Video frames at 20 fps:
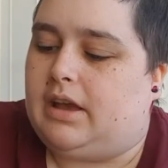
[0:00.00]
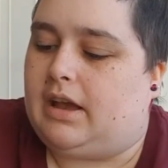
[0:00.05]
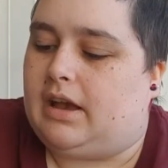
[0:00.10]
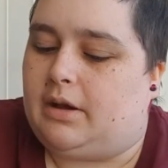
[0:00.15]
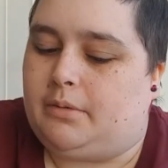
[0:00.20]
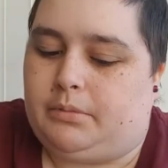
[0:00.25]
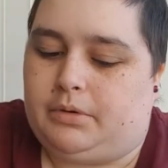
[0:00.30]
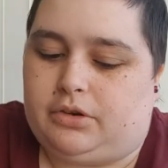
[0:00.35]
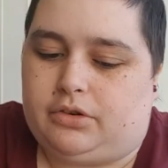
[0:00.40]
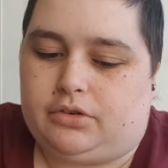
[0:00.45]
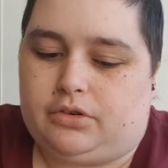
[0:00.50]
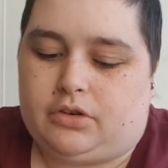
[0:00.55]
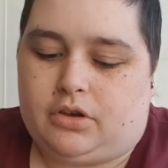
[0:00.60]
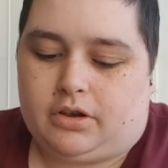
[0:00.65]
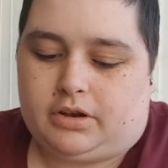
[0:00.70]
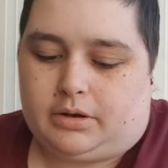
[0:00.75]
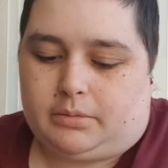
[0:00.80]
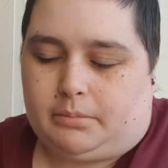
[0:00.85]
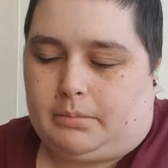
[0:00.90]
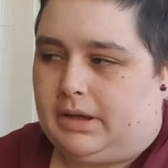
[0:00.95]
and we just
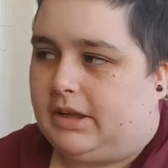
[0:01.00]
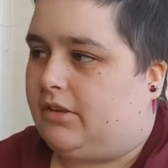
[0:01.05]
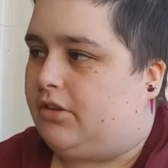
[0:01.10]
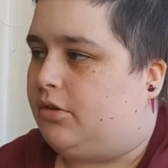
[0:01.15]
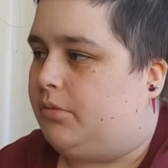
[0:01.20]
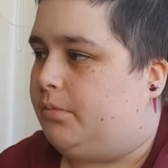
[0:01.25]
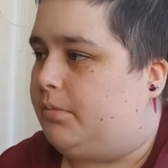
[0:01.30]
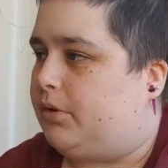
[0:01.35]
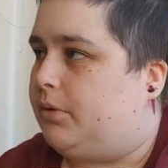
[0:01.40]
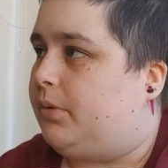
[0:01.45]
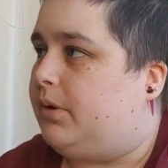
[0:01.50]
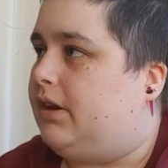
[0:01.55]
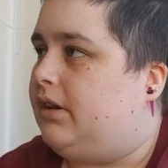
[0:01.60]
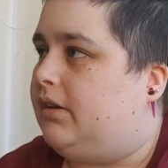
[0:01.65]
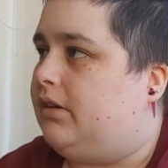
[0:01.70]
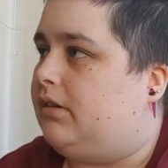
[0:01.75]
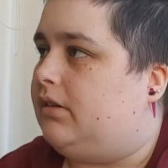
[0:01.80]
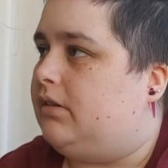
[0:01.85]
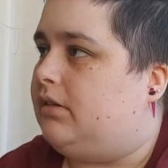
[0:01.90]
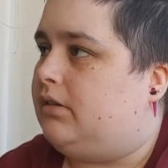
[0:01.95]
kind of mix them
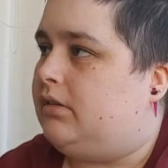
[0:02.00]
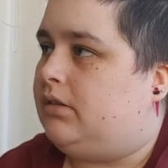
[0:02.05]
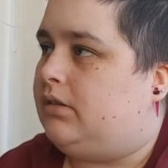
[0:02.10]
between